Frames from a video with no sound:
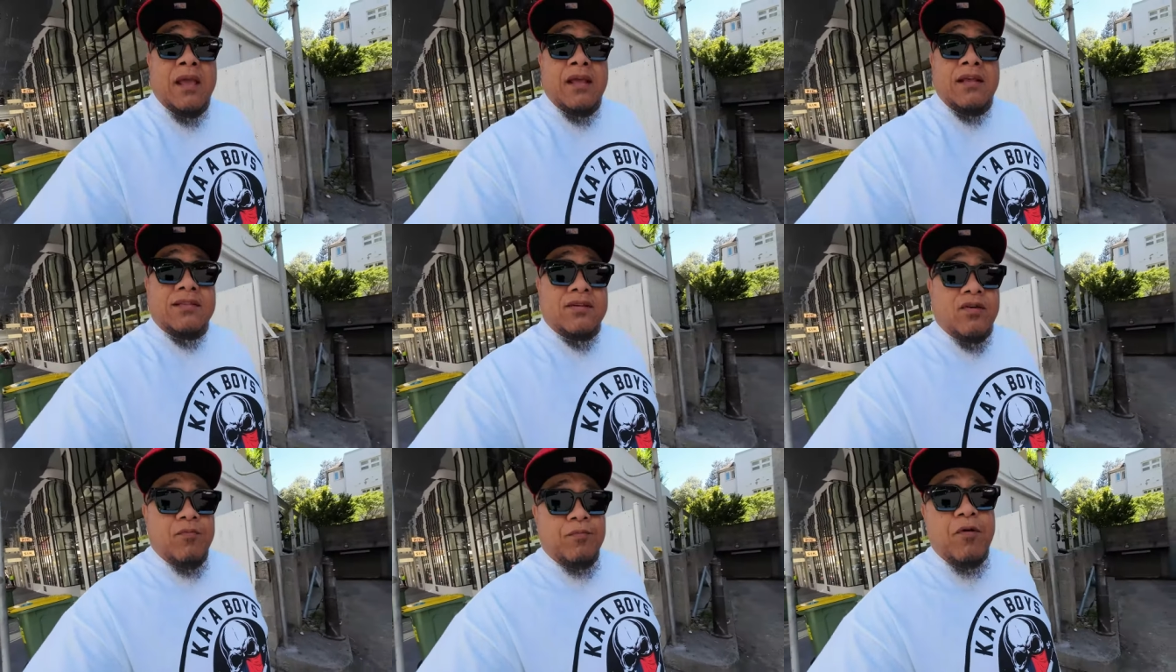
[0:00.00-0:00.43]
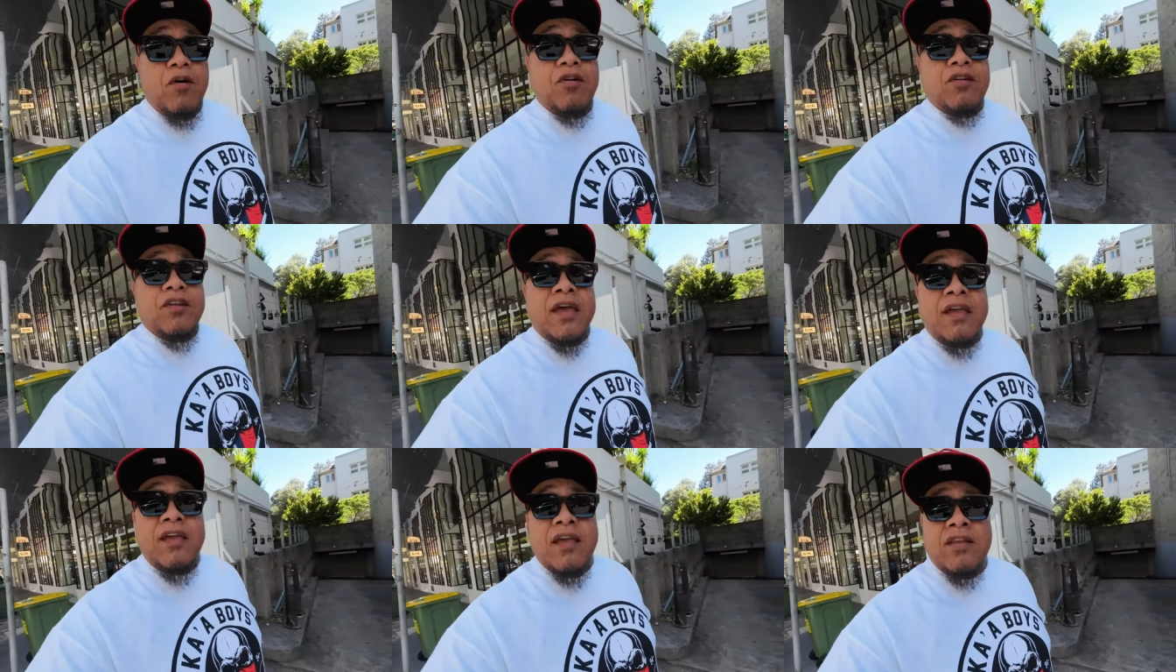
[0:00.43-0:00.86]
So
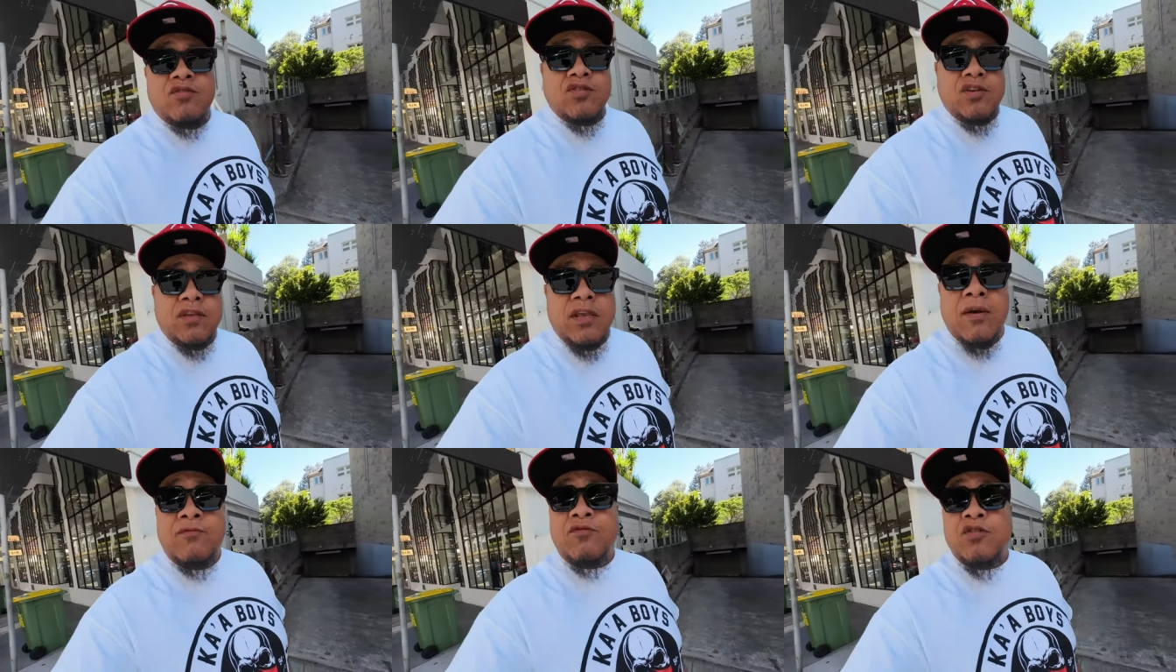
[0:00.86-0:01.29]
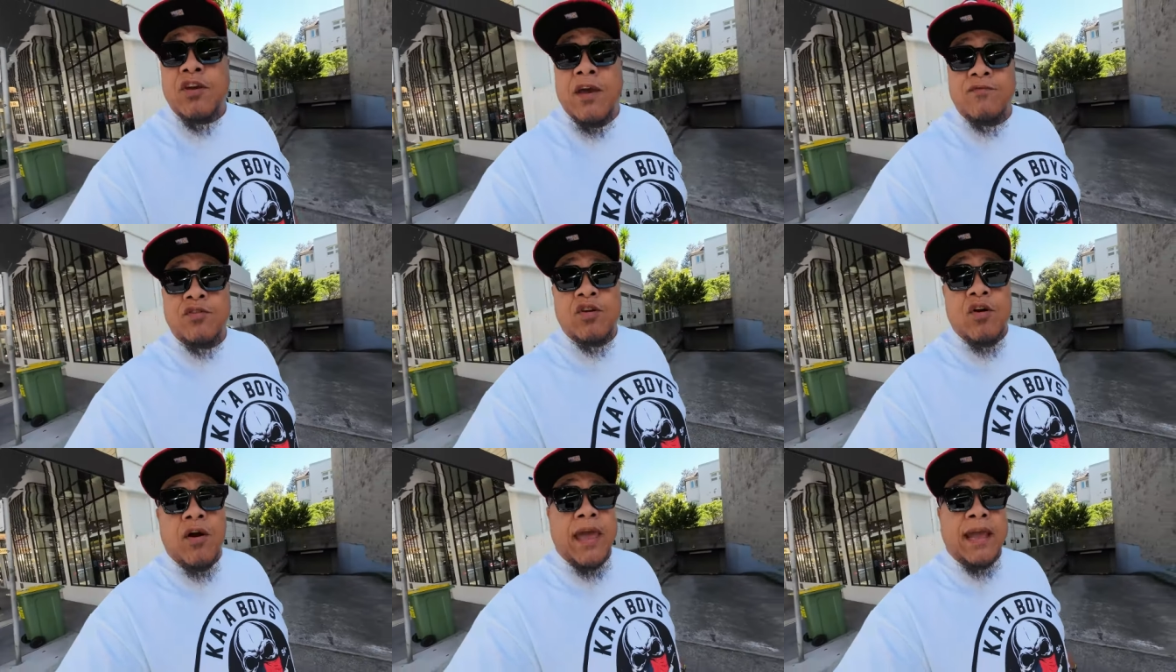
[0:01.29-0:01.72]
Bondi, you have to
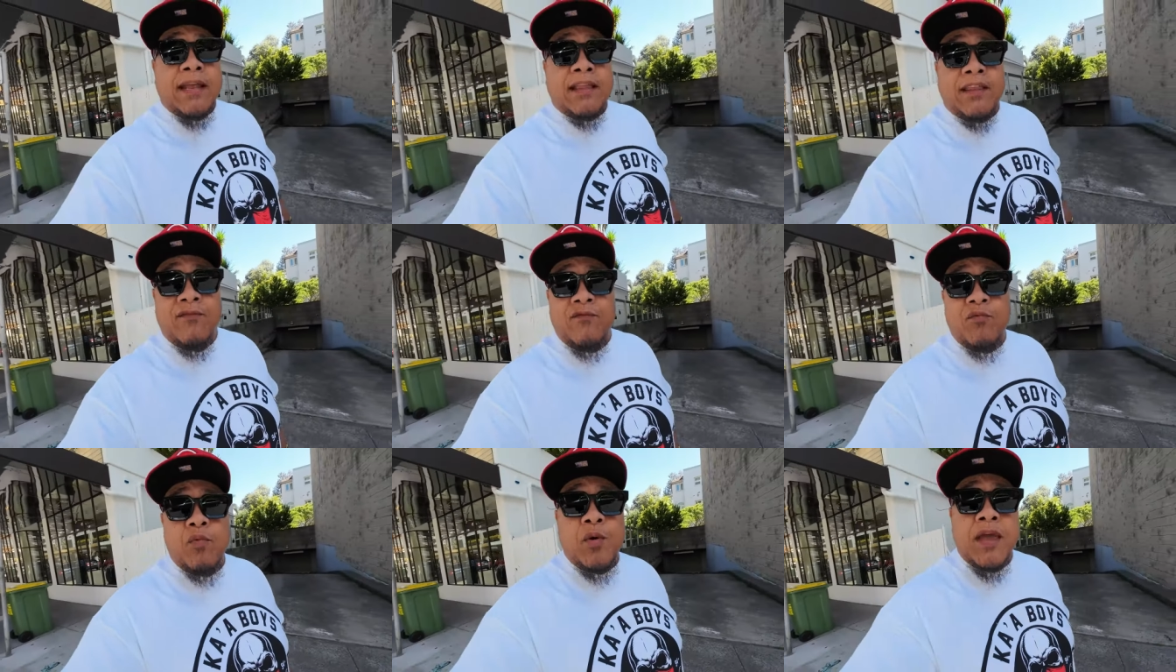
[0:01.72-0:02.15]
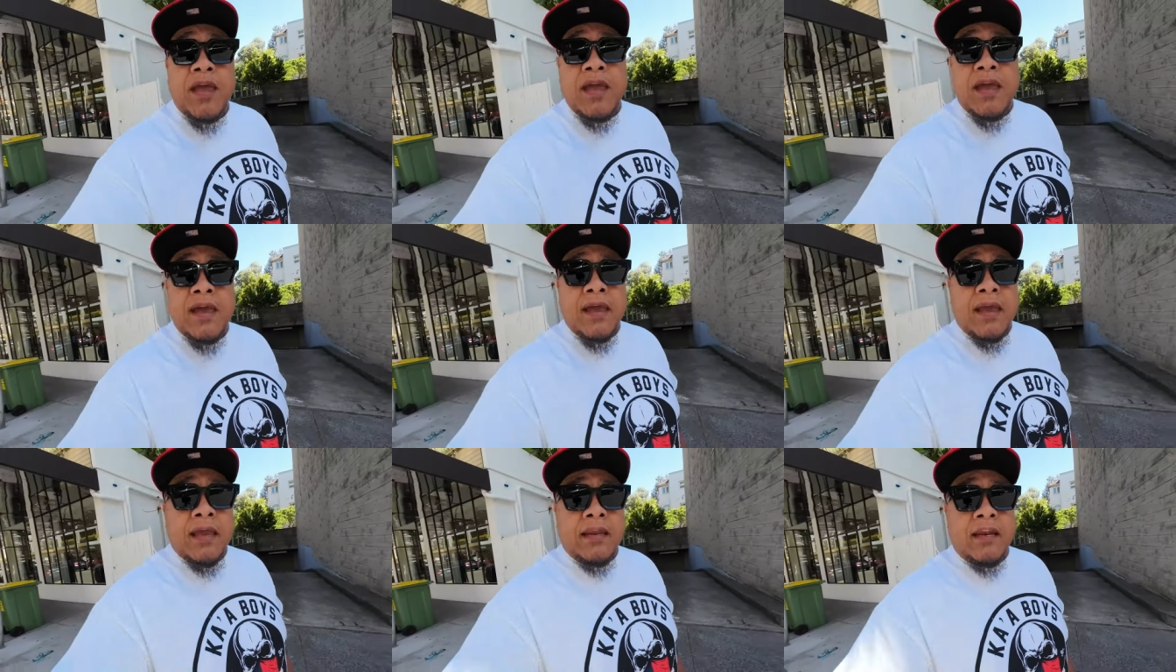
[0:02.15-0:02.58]
have your active
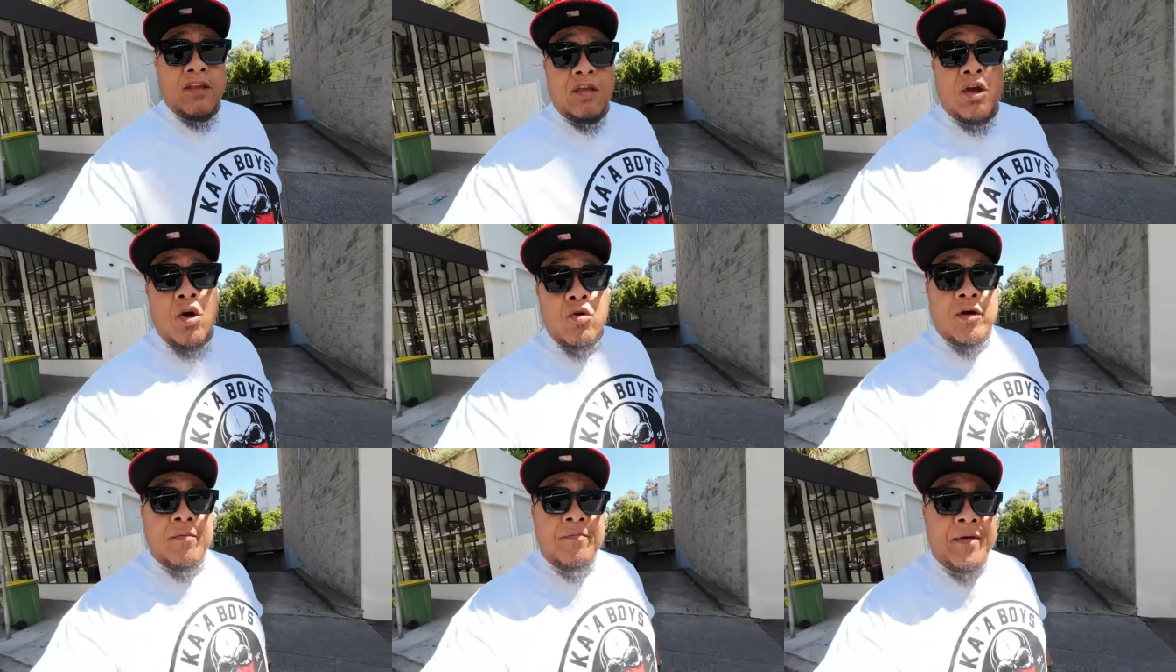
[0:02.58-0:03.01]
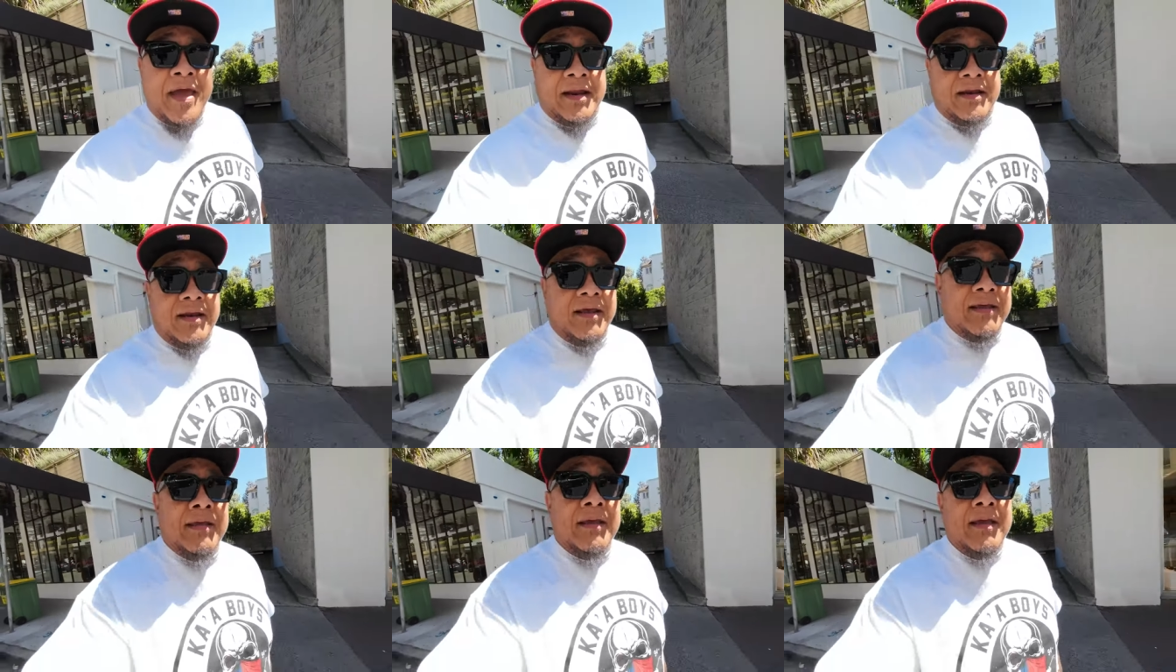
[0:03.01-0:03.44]
wear and a yoga
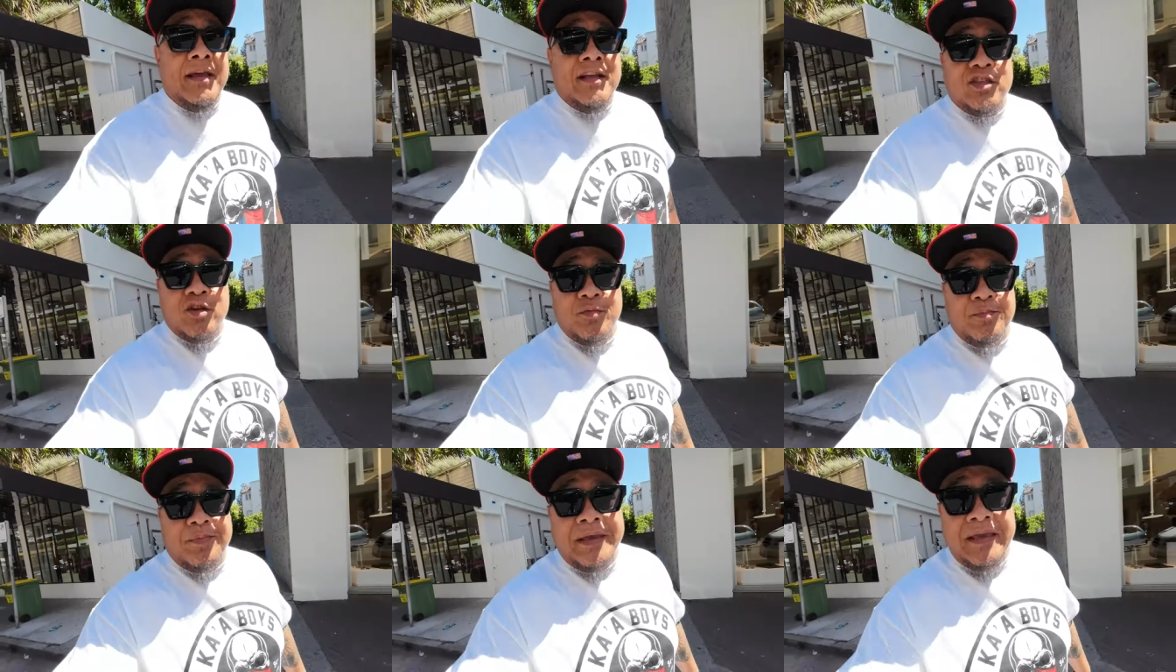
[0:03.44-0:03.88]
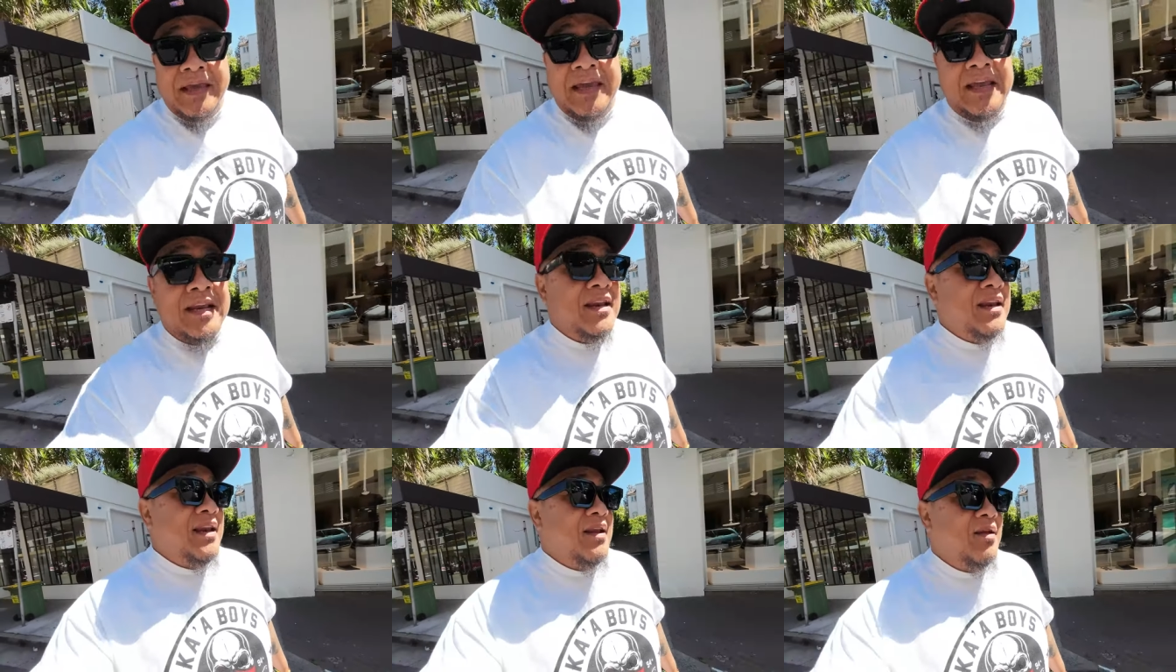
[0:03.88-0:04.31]
mat to be
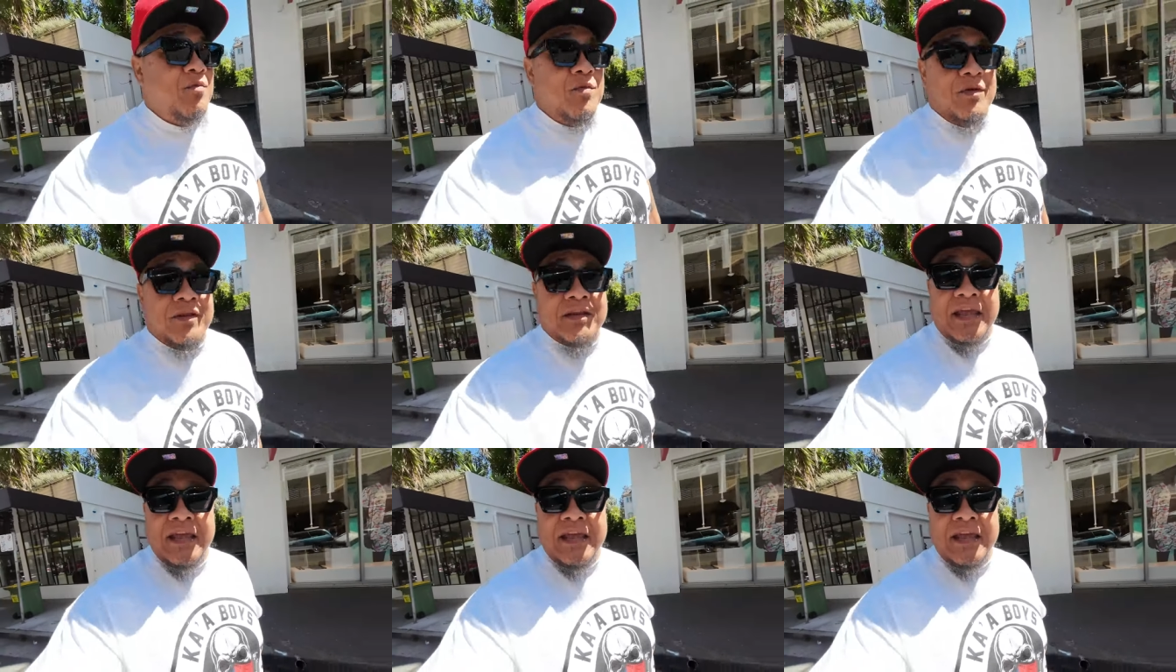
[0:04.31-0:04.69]
in with